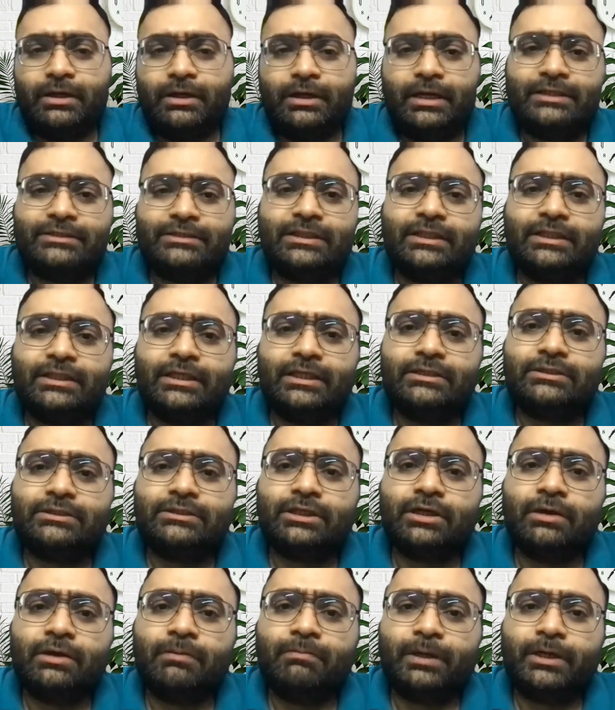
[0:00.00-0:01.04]
Let's say there is
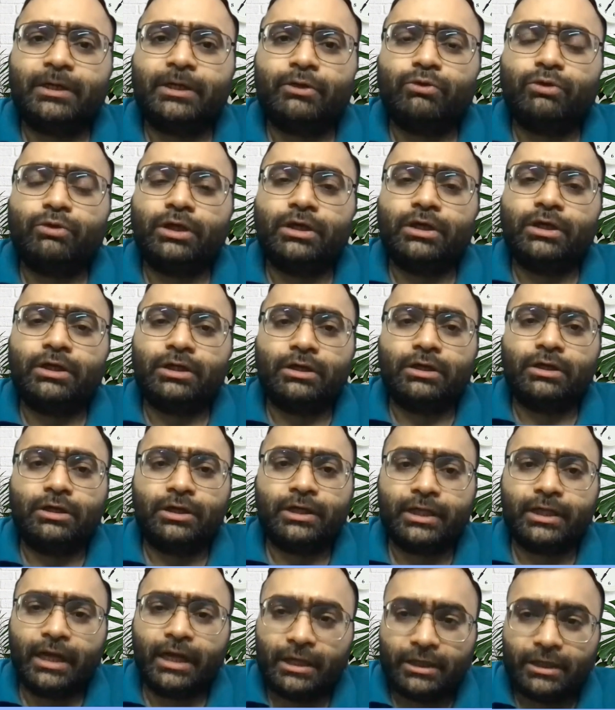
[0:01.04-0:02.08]
a particular
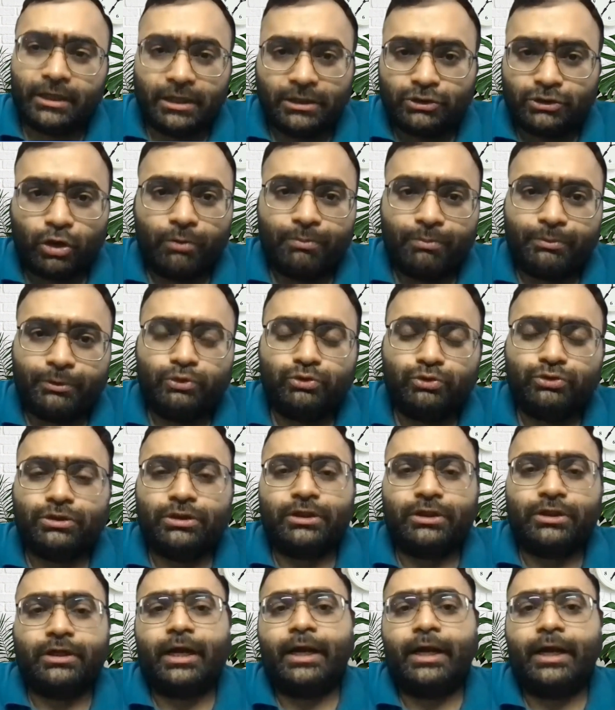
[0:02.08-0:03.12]
kirana shop
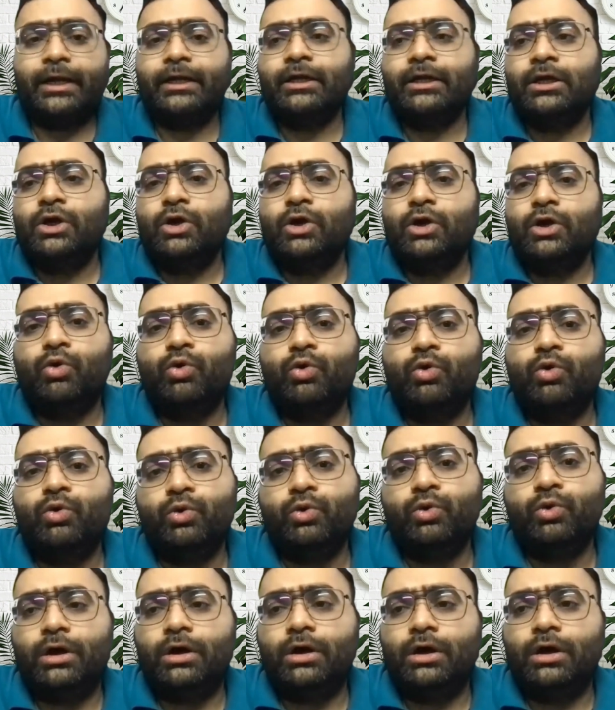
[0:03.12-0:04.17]
user, right,
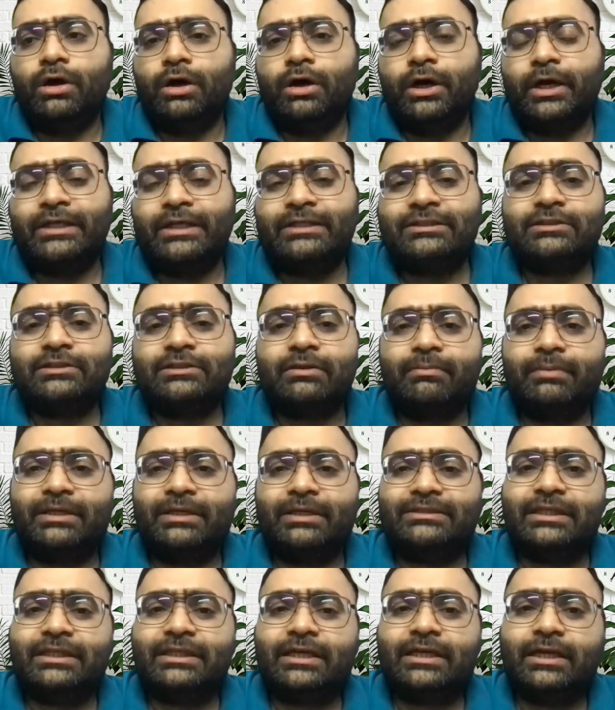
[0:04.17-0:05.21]
who is
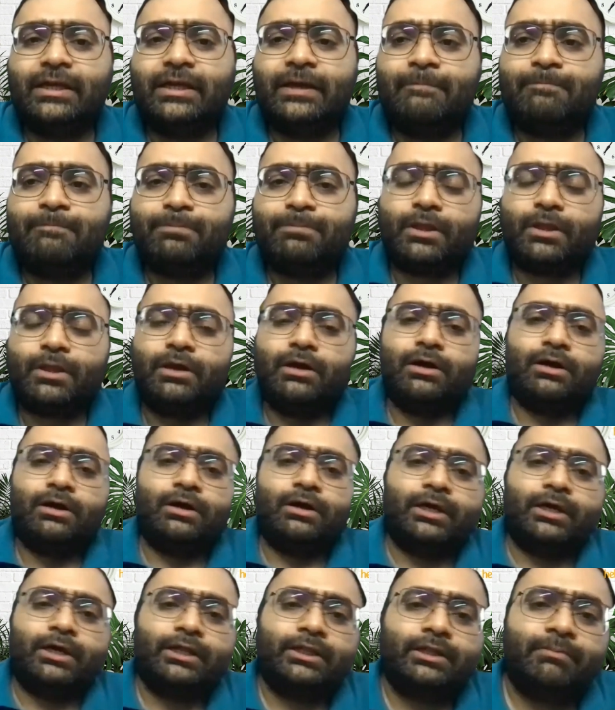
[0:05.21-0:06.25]
basically
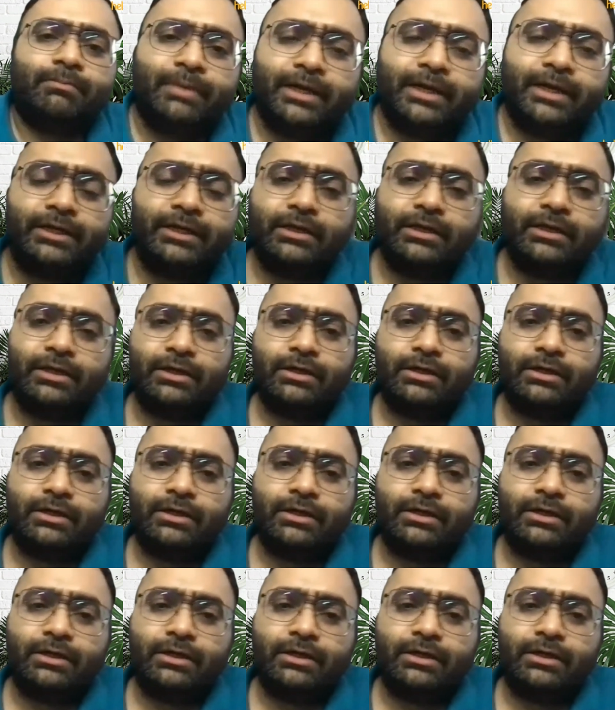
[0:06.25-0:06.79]
in the mid